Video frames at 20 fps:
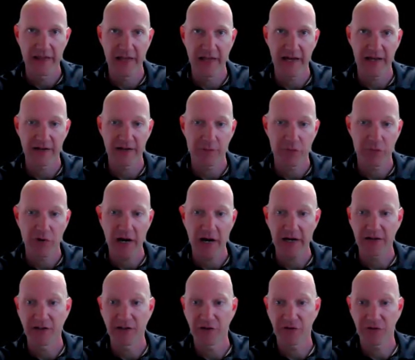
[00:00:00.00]
that
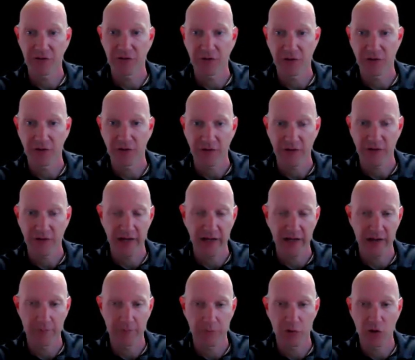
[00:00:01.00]
practitioners
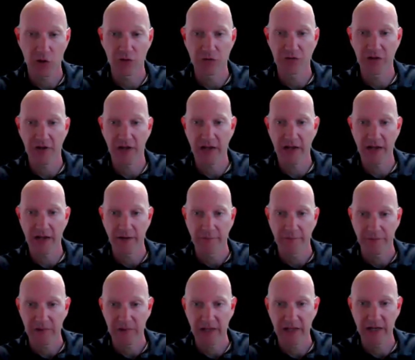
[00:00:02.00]
and pro se
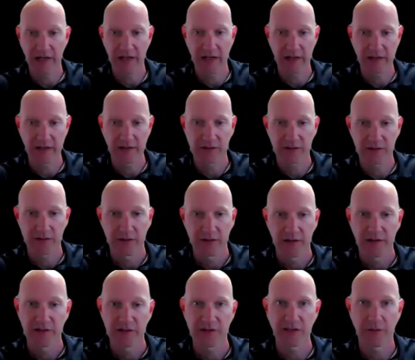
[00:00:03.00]
litigants
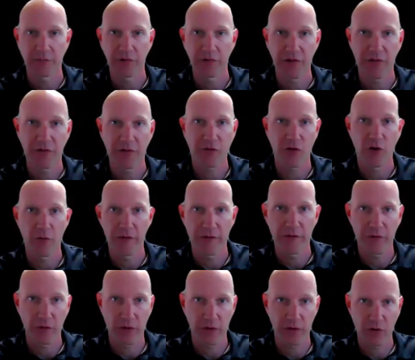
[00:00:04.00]
simply throw
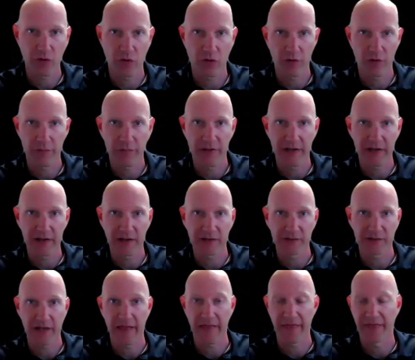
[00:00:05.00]
before the court
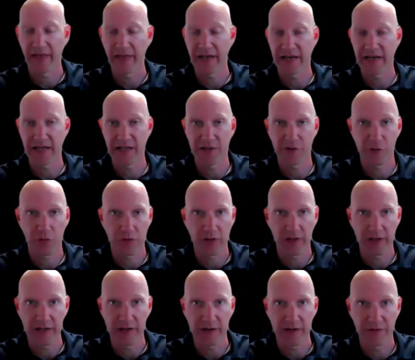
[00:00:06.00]
because they need the
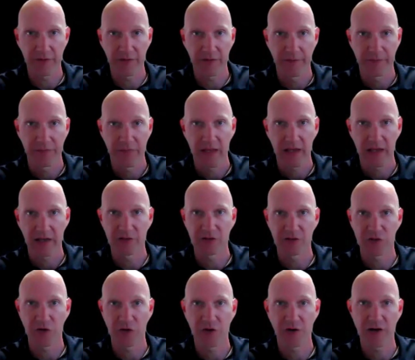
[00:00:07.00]
relief. And
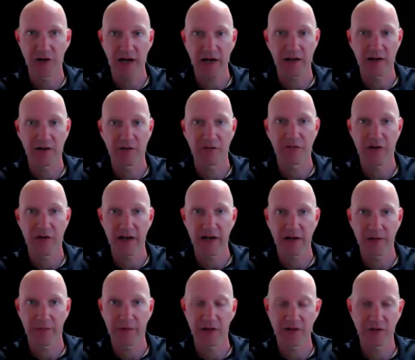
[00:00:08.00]
so you're not going to find
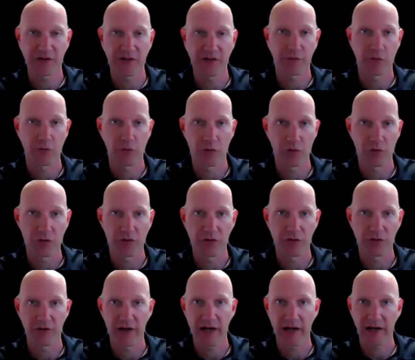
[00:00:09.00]
them in the civil
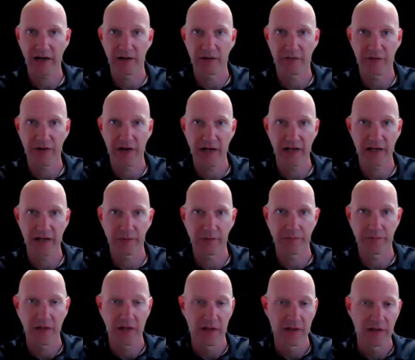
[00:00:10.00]
rules. You're not going to find them
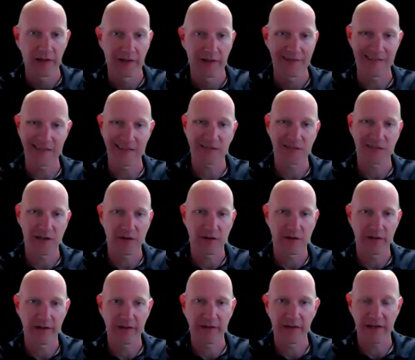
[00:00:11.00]

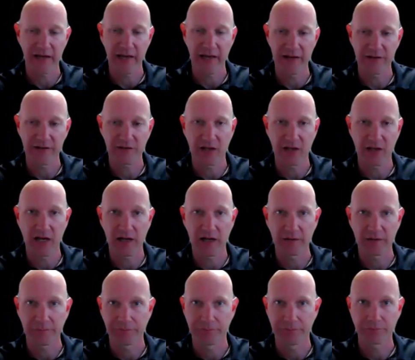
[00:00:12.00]
necessarily in the case
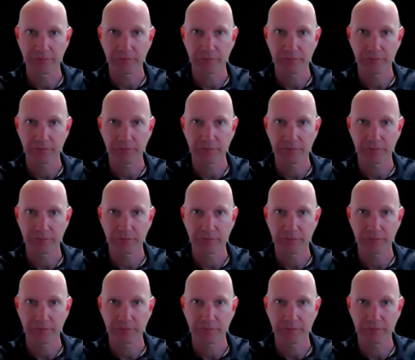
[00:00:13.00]
law.